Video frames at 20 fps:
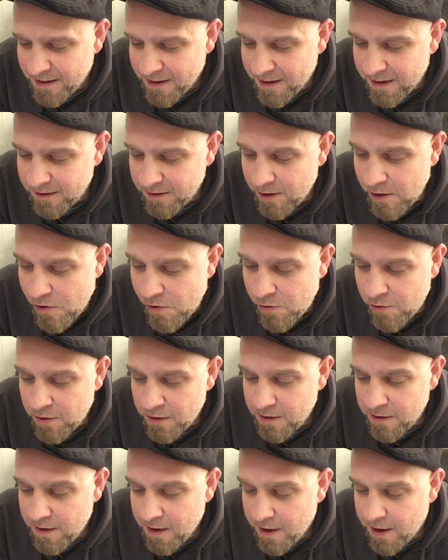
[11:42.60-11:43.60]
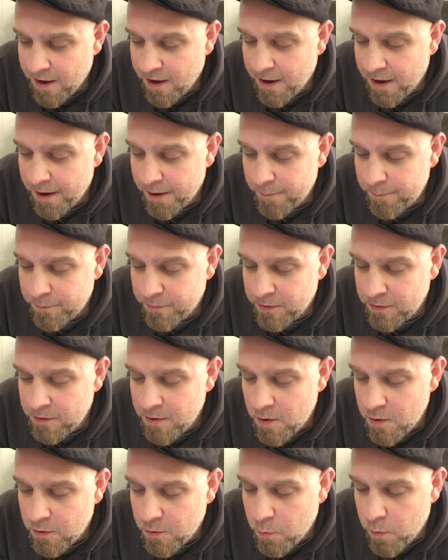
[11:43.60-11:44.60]
Hello.
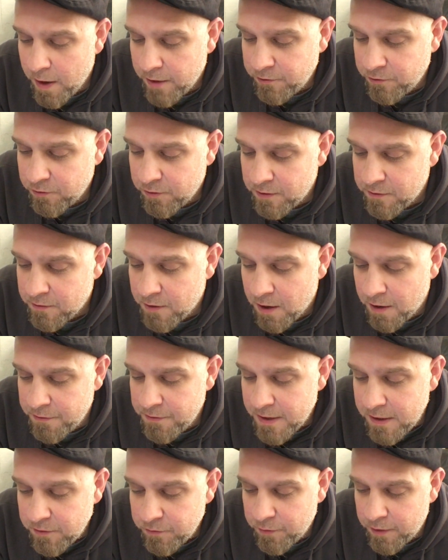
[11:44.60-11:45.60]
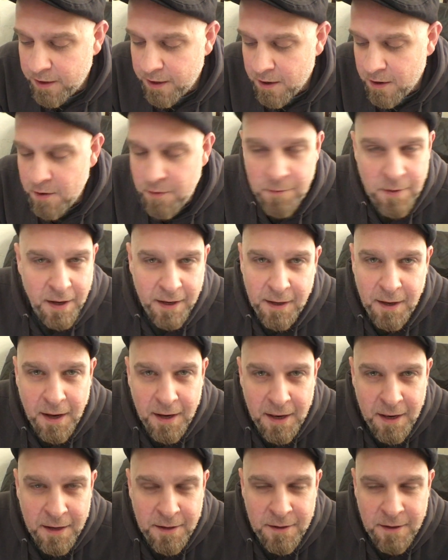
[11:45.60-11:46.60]
No questions on this video. I
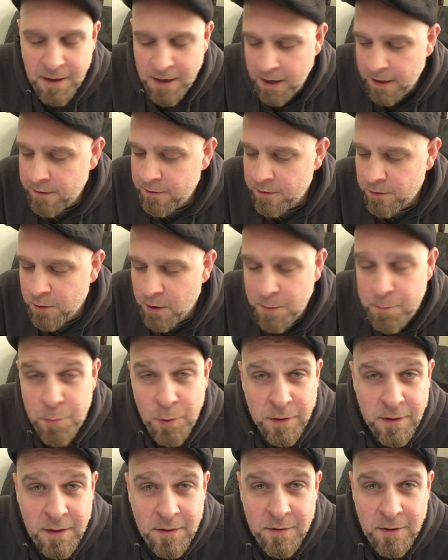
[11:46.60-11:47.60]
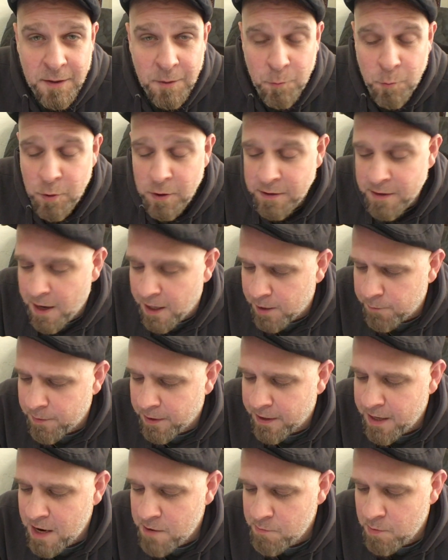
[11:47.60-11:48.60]
put this on a Word
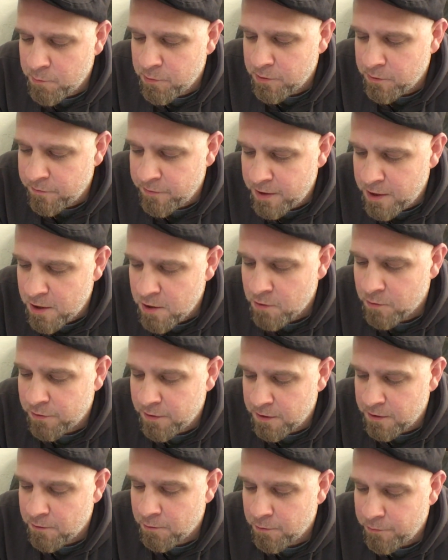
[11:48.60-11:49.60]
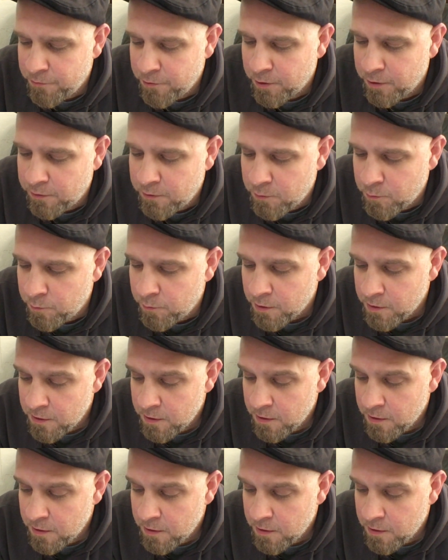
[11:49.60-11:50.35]
document. I can't remember the video that you're referring to.